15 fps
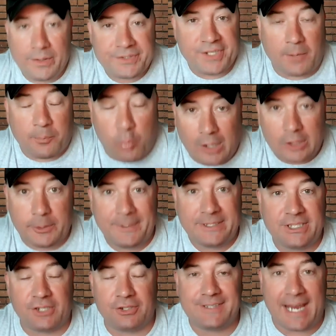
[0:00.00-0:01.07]
What's up? Welcome
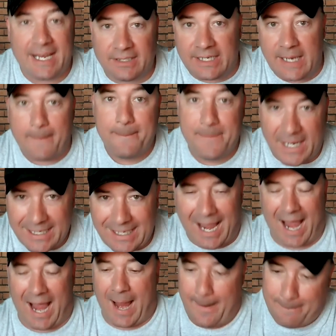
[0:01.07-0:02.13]
into your daily
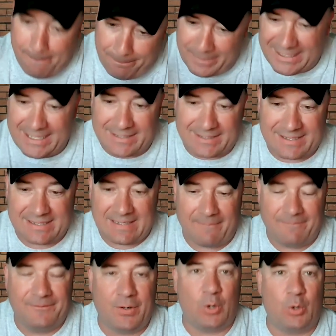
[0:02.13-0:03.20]
Buckeye Blitz
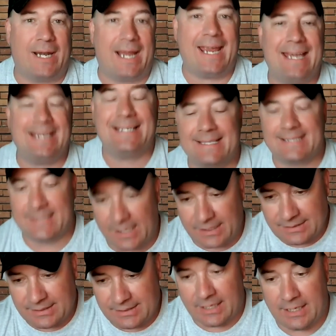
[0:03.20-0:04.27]
for a
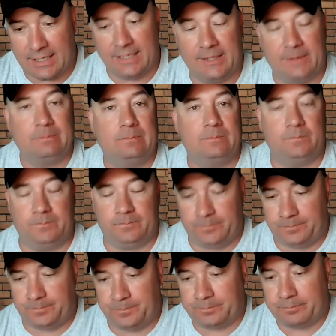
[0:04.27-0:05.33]
Sunday.
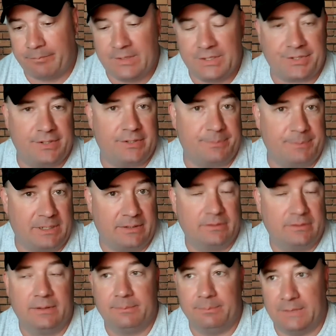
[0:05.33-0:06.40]
Excuse me,
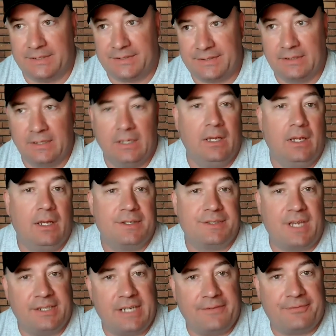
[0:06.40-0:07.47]
miss.
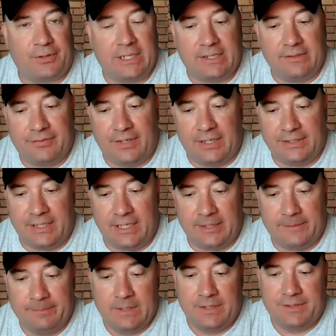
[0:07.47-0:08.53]
Sunday freaking fun
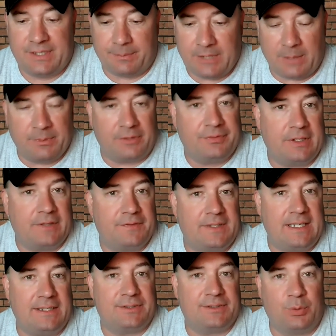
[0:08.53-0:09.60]
day, September
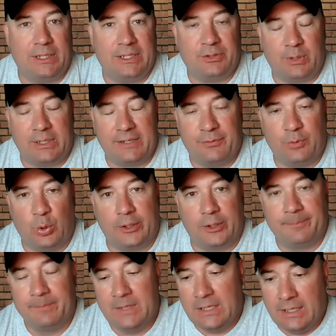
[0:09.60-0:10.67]
15th,
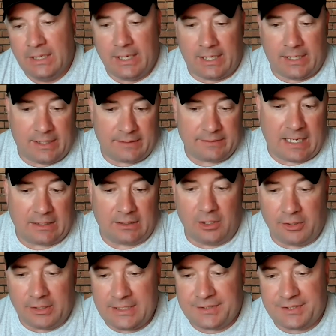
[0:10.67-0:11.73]
2024. Got a
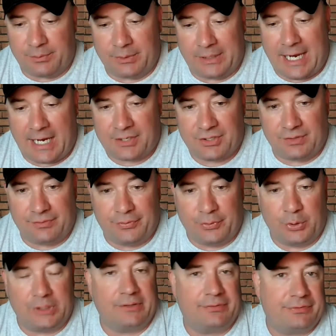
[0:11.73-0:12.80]
little instant reaction
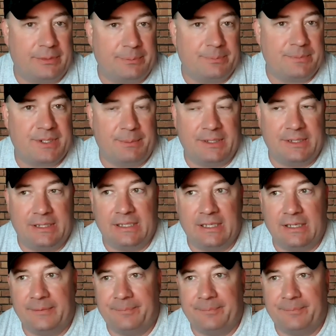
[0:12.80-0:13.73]
for you from some of the,